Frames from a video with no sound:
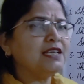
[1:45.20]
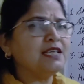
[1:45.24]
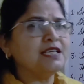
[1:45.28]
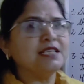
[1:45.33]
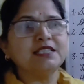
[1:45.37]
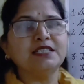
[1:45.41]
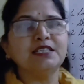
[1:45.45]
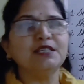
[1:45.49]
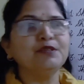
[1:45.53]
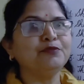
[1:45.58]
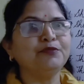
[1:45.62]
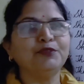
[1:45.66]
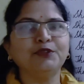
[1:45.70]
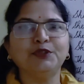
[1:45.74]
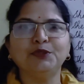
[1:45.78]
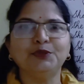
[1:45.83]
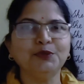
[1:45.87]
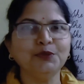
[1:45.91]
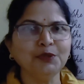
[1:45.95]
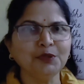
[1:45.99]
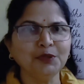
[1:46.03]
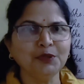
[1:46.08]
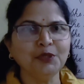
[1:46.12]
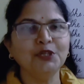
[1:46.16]
easy for
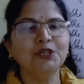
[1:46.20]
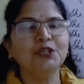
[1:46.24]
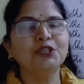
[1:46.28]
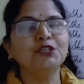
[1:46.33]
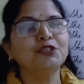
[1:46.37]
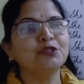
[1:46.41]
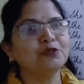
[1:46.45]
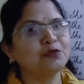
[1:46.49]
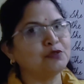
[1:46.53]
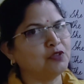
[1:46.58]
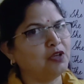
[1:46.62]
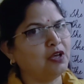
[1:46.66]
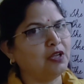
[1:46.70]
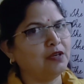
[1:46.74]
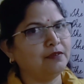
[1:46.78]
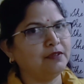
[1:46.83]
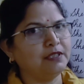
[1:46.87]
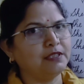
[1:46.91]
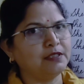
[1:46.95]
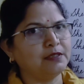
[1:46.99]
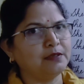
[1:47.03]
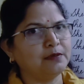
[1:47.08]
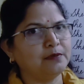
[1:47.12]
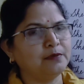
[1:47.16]
you to solve
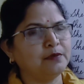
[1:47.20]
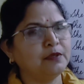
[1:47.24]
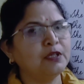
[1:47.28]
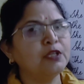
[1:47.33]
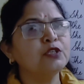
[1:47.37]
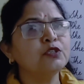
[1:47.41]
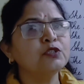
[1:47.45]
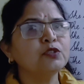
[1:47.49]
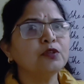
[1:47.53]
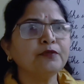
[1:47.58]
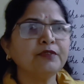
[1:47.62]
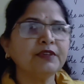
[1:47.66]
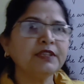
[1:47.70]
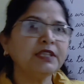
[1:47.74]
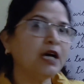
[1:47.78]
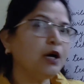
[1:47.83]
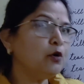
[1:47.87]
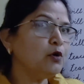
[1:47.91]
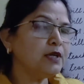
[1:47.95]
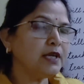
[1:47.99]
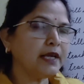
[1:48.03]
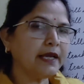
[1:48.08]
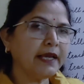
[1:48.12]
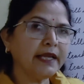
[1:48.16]
it. So
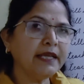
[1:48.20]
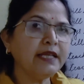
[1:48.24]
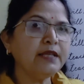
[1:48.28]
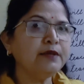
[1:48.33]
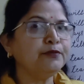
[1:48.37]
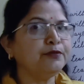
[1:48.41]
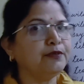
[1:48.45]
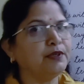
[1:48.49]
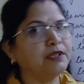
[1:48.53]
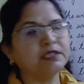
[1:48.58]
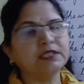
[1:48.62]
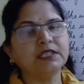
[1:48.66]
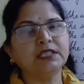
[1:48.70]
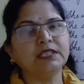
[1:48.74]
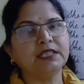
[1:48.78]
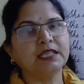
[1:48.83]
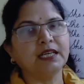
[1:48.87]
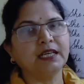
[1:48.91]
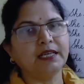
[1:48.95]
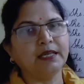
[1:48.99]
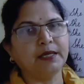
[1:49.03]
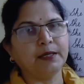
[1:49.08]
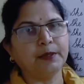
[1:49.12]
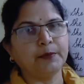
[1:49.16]
without any further
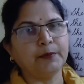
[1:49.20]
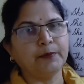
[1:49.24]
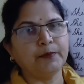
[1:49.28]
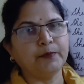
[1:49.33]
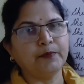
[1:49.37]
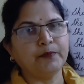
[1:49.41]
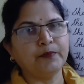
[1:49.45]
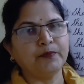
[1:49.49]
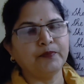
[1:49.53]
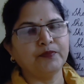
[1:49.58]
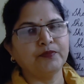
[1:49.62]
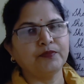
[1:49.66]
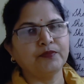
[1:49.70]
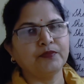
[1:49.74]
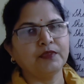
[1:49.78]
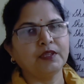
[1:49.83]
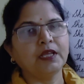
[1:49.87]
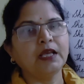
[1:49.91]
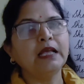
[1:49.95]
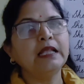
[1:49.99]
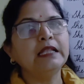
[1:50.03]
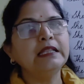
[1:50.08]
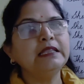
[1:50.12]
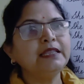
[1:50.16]
delay,
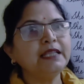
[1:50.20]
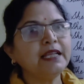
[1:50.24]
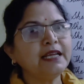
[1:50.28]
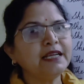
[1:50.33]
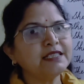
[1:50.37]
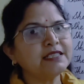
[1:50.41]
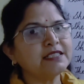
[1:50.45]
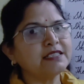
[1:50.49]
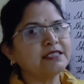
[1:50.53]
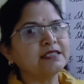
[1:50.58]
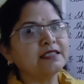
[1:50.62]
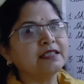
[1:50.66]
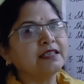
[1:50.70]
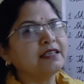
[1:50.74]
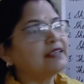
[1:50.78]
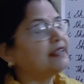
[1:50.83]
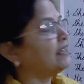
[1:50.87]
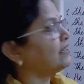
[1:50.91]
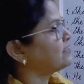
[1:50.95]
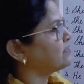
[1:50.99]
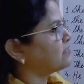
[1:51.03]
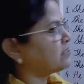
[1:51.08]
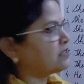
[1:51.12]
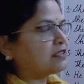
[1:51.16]
let's
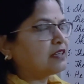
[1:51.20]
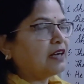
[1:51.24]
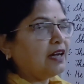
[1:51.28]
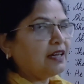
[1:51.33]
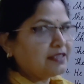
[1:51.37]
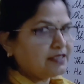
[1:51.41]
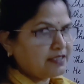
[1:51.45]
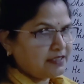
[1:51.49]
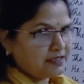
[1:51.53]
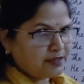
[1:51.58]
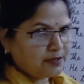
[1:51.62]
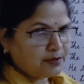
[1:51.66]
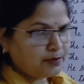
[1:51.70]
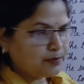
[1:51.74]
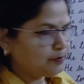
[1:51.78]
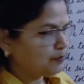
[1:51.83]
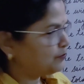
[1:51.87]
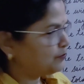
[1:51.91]
get started.